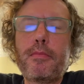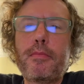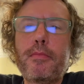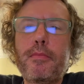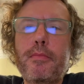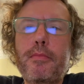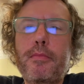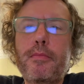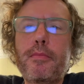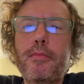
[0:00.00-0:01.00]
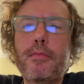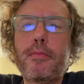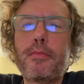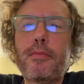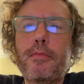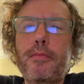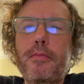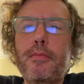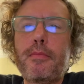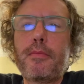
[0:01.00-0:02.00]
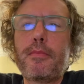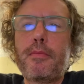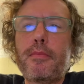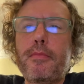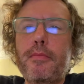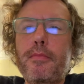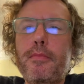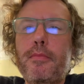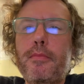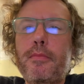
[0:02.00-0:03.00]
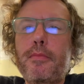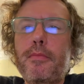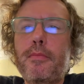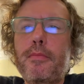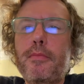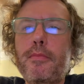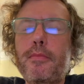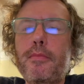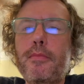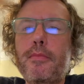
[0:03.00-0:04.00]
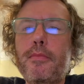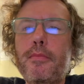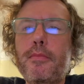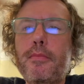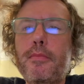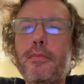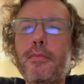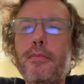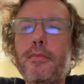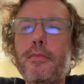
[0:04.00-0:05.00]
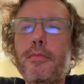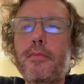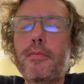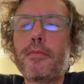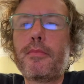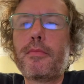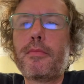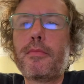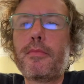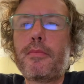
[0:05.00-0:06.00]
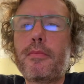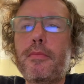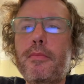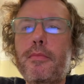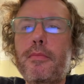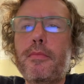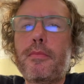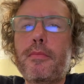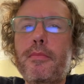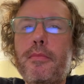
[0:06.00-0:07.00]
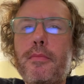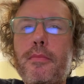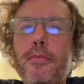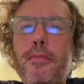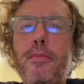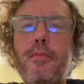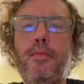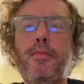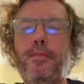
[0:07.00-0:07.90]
[no speech]